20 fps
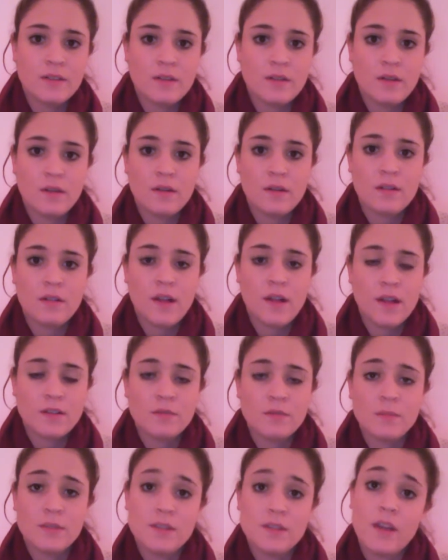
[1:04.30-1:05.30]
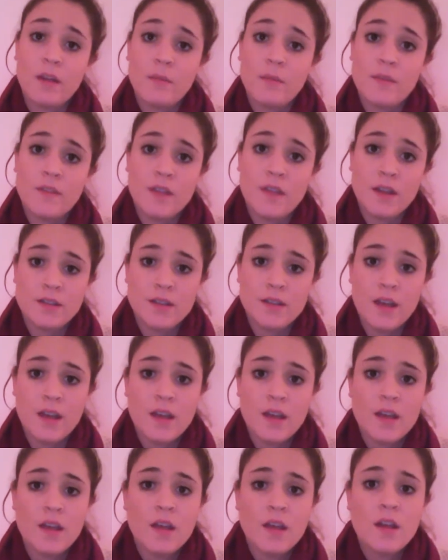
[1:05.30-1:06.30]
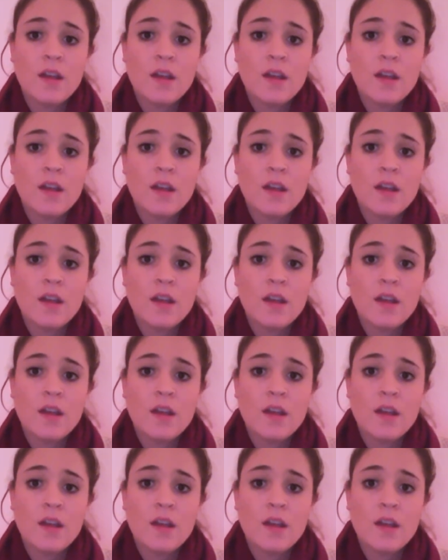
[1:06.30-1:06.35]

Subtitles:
his or her classroom assignments that day.